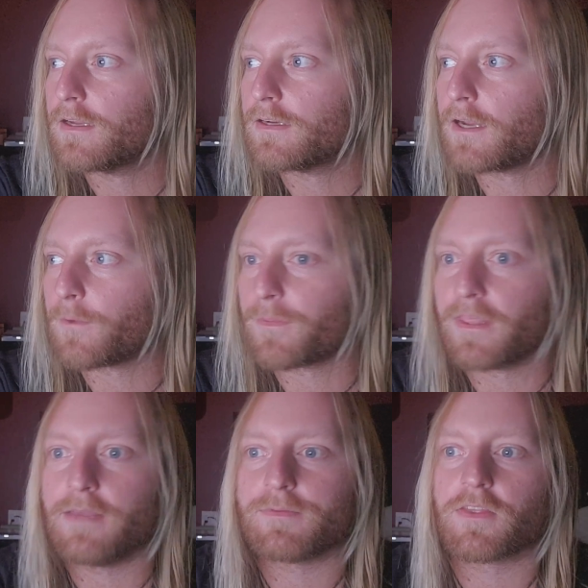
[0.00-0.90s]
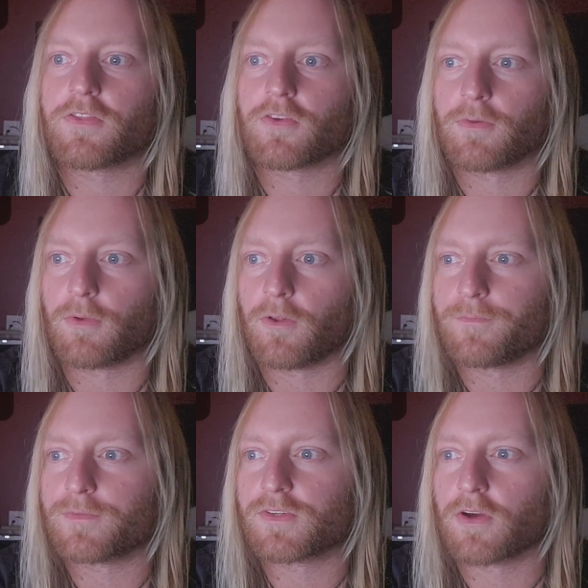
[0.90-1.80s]
Now, the
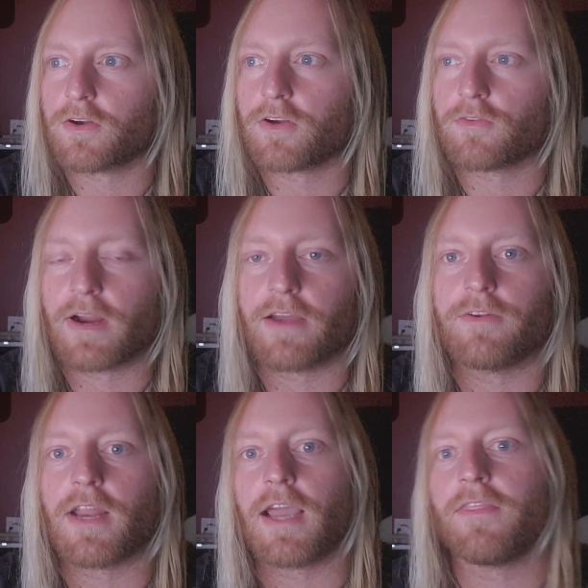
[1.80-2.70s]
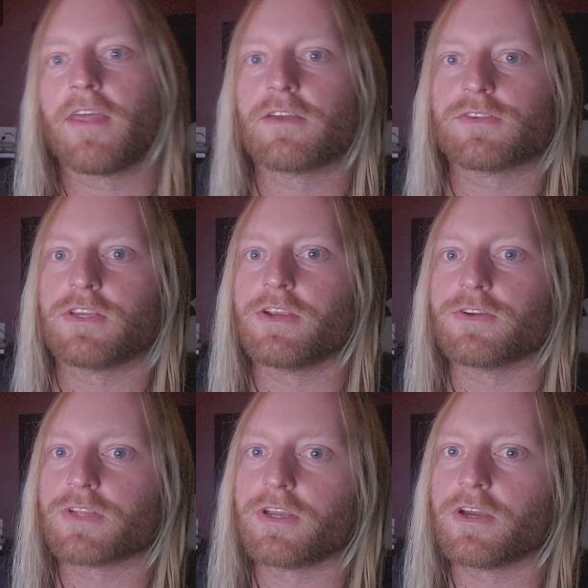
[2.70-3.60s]
Hypsithermal started around 9,000
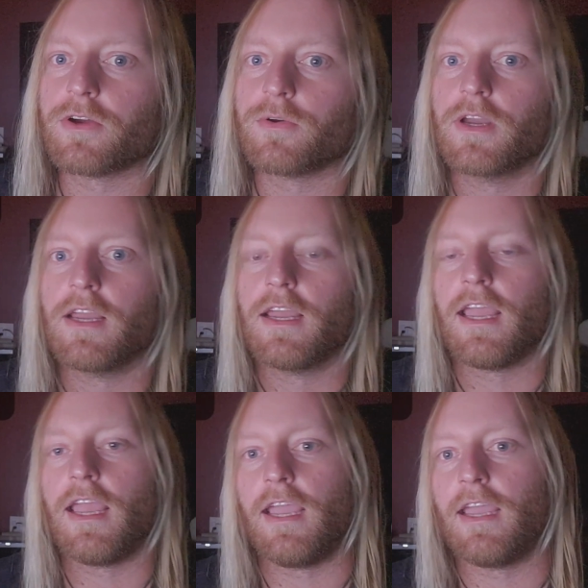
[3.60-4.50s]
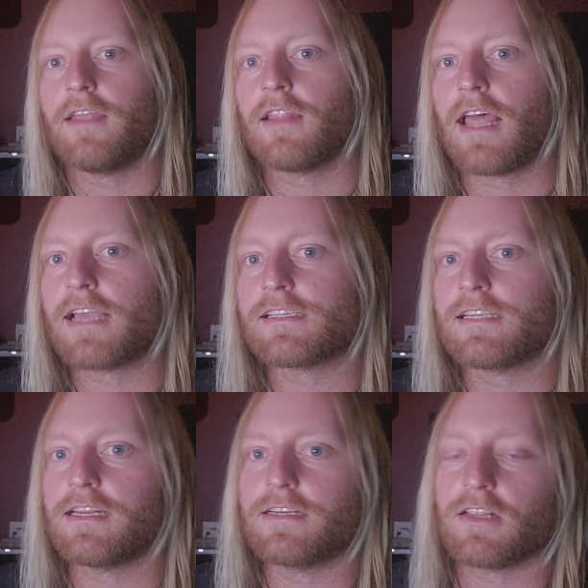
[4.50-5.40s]
years ago and
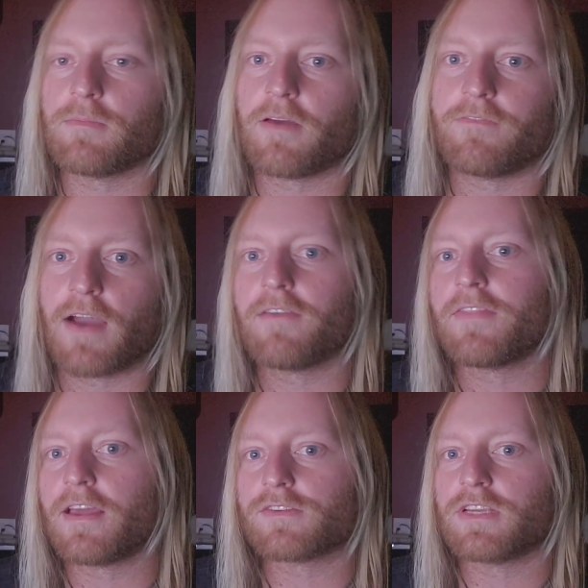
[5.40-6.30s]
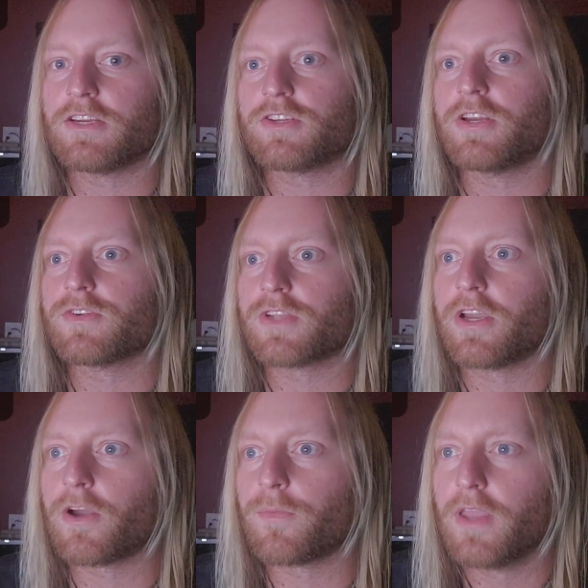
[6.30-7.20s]
lasted until about 5,000-ish years
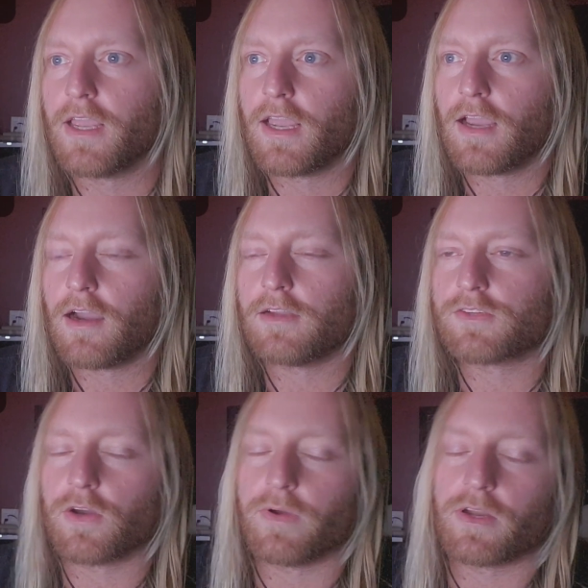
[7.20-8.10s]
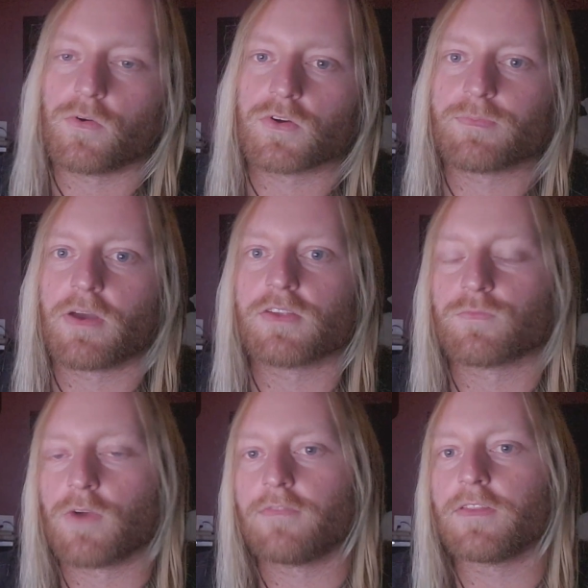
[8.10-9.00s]
ago. So it corresponds
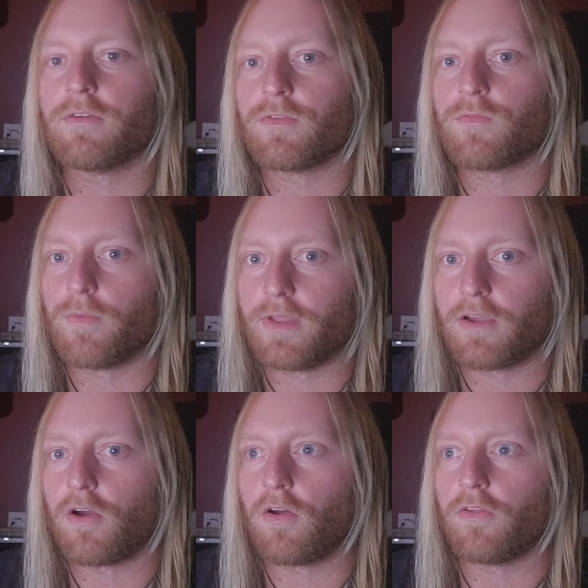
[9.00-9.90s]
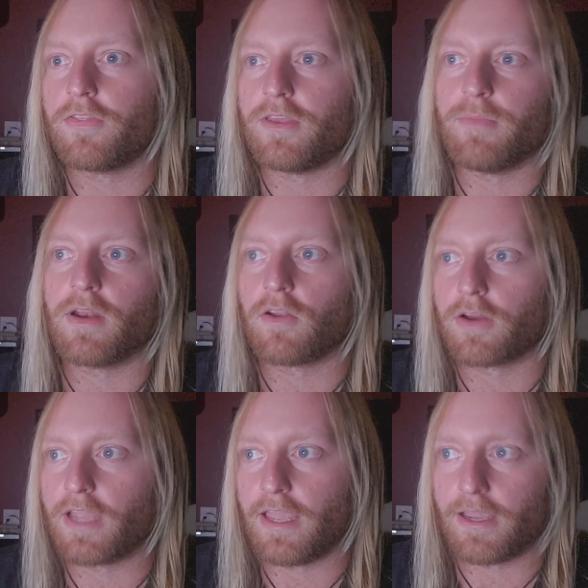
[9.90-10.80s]
roughly with what we call the Middle
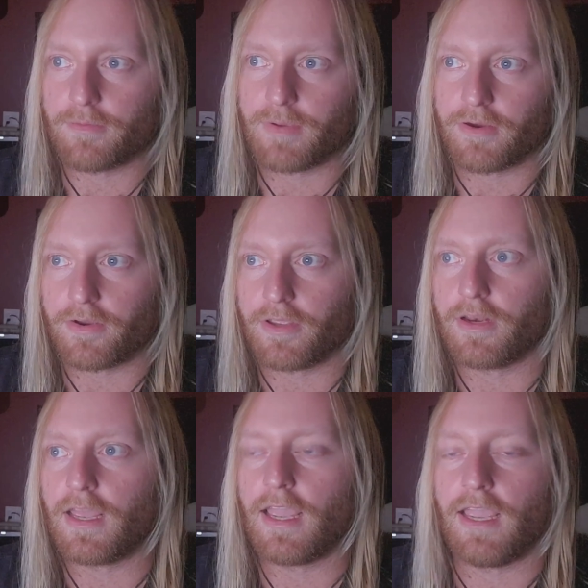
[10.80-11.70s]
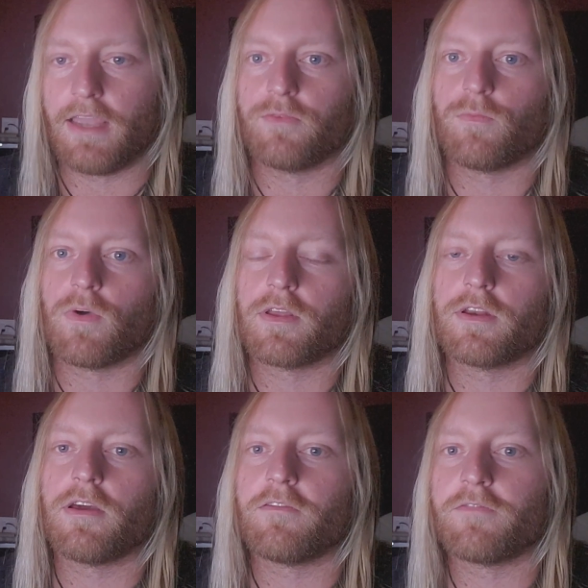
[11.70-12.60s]
Archaic period. And
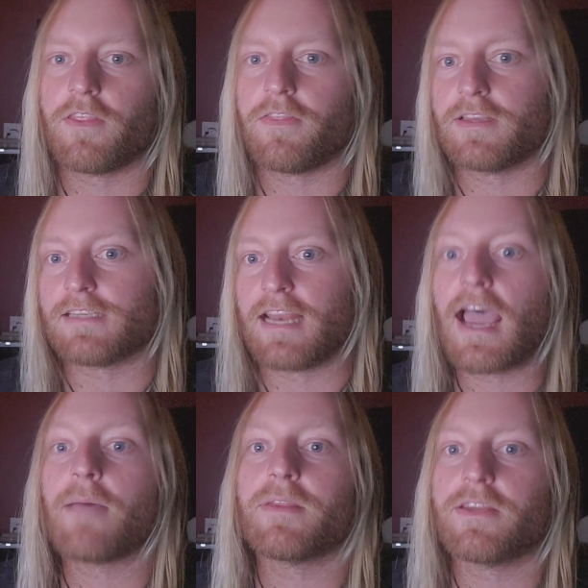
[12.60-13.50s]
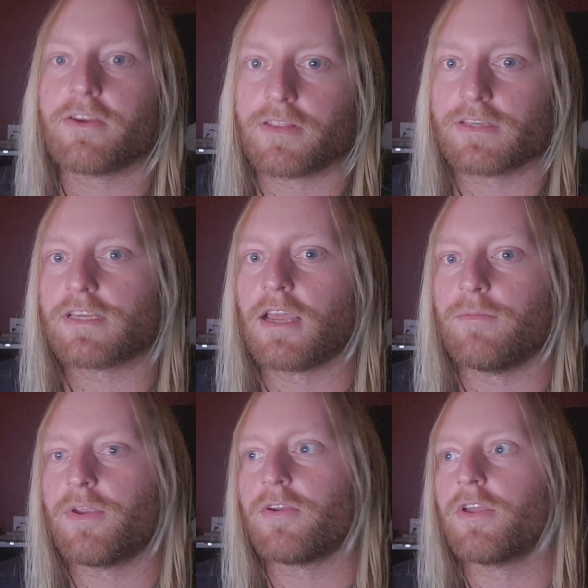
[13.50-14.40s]
one of the things that happened during this
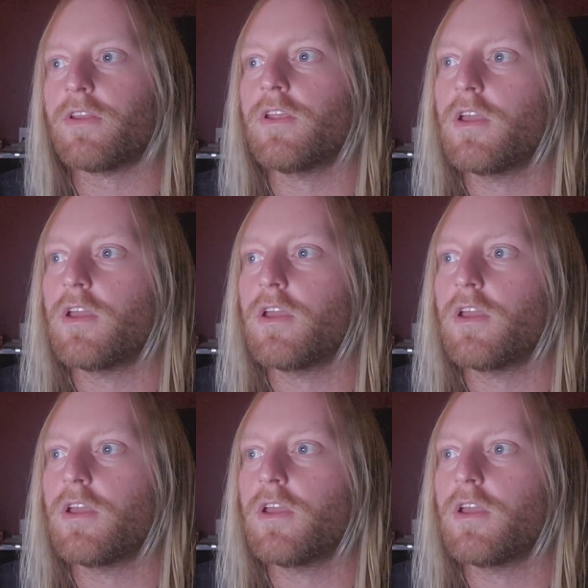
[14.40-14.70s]
time period